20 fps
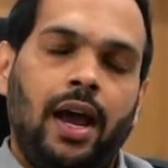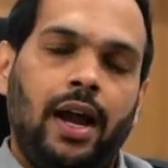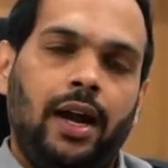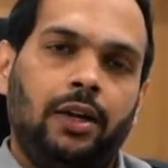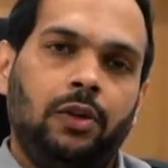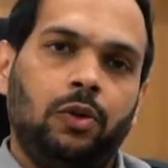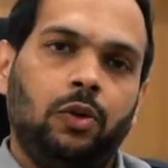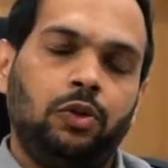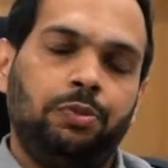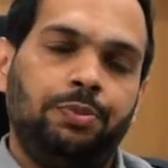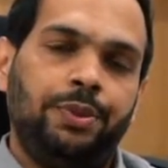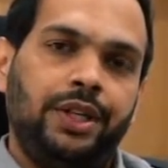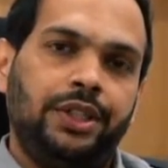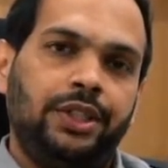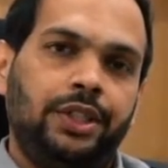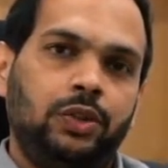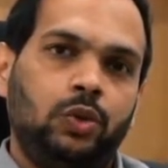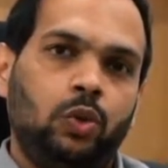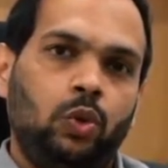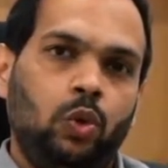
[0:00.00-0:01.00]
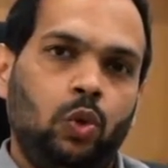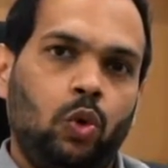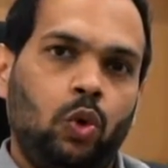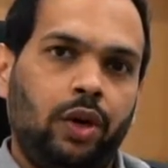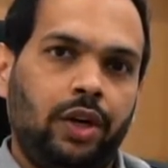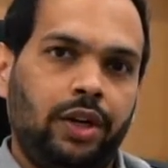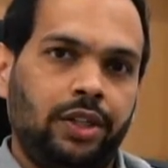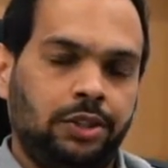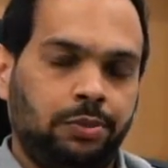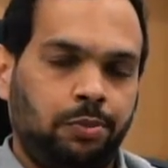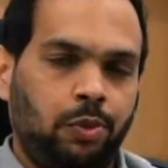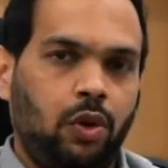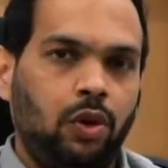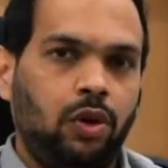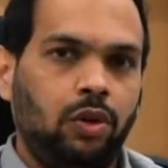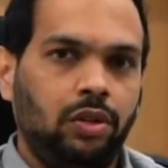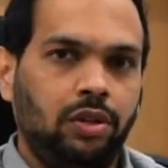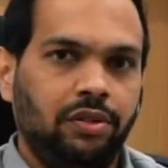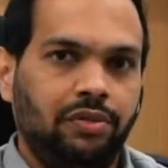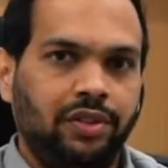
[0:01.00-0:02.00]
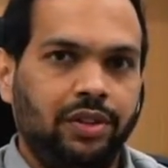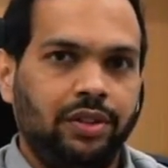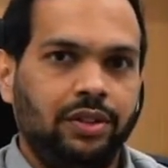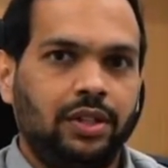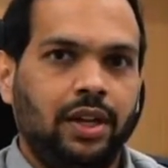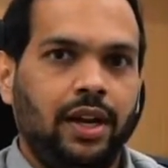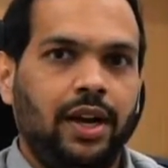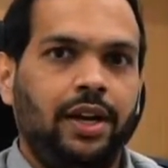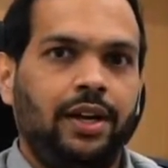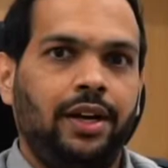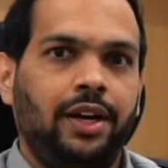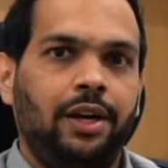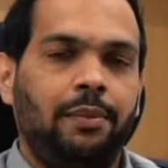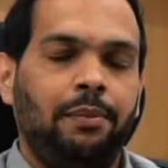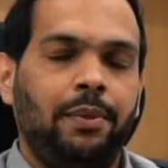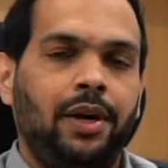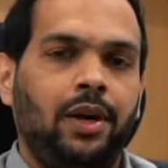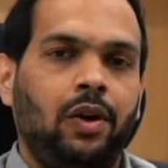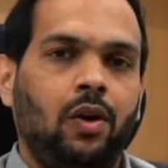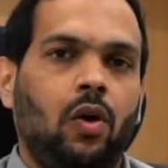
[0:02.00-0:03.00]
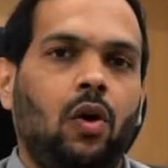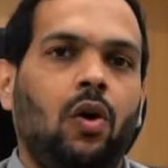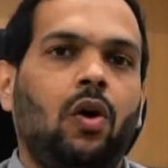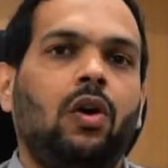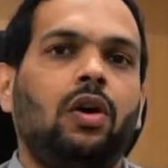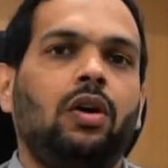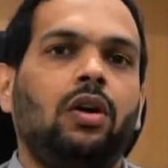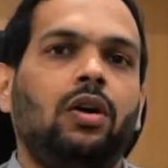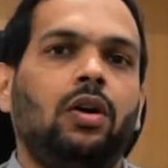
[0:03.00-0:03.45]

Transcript: and those patients who don't respond to the first line treatment or